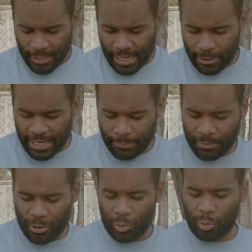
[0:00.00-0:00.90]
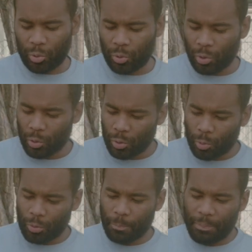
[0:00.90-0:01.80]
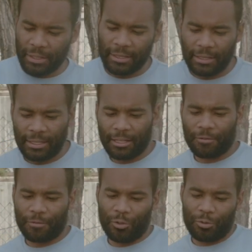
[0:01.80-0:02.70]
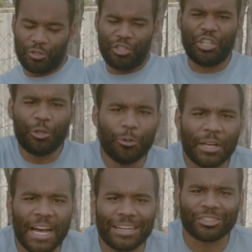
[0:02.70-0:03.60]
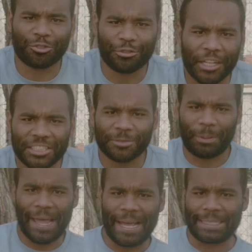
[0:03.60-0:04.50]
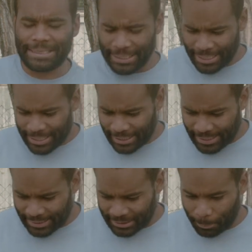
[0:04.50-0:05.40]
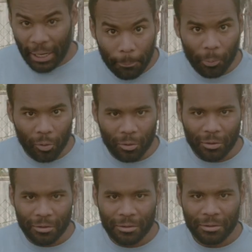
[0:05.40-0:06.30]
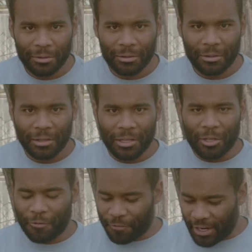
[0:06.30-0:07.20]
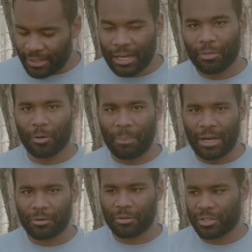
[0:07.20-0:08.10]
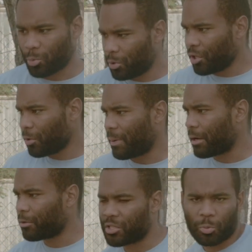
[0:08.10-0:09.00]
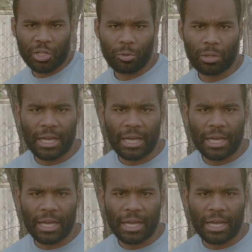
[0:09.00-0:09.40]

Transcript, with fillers: How happy you will be if you do not trespass against people you find out their boundaries. What are your boundaries? What do you